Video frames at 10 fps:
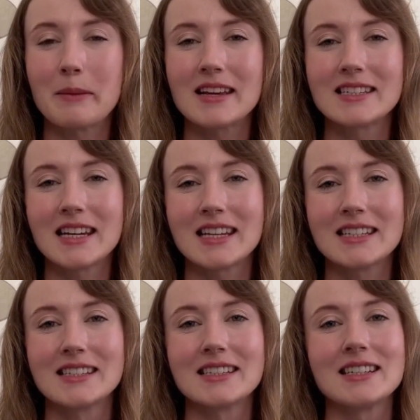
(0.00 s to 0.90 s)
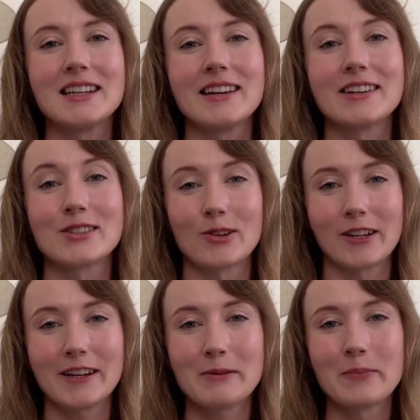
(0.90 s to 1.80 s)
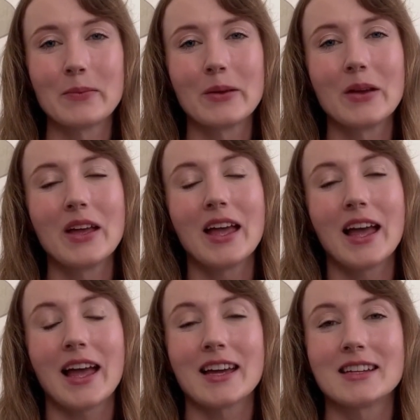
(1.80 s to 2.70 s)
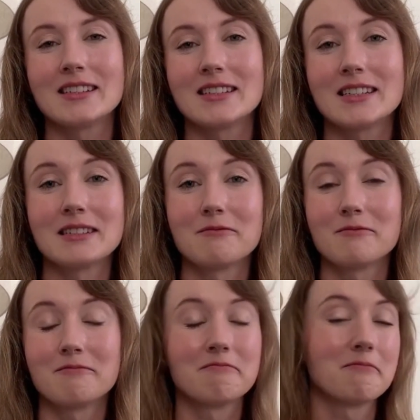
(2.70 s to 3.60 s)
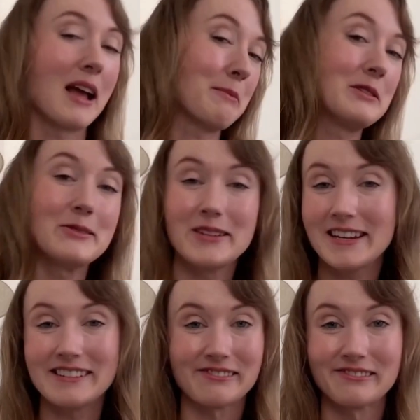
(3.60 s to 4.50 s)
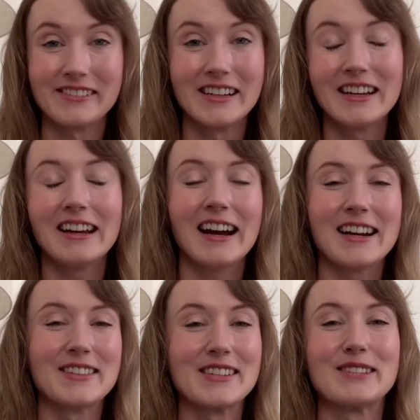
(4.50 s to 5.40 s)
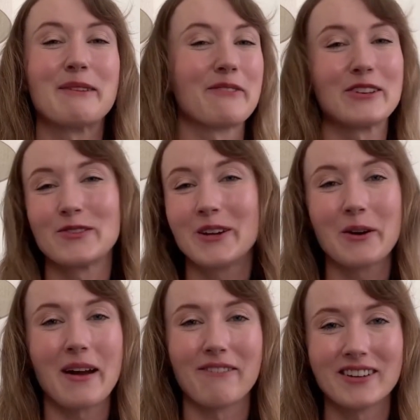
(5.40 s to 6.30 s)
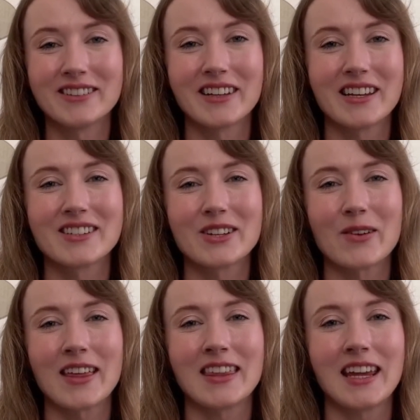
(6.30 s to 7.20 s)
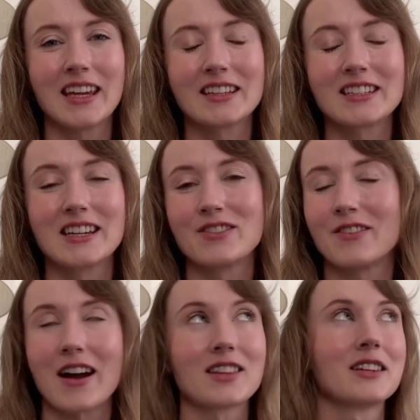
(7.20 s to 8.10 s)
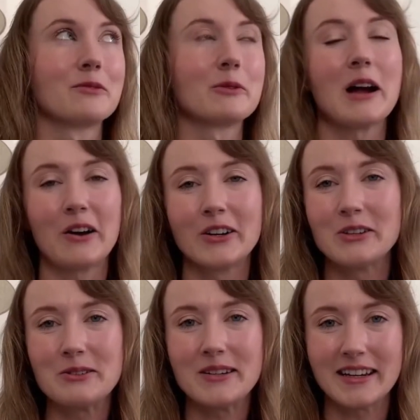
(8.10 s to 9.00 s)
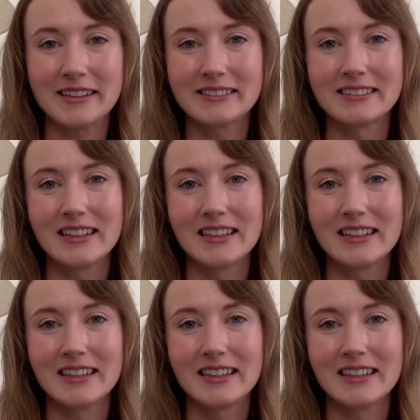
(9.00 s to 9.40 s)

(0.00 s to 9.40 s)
based in Sydney, Australia, and Happy New Year. This is my first video ever, and so I think, given the fact that we are in a new year,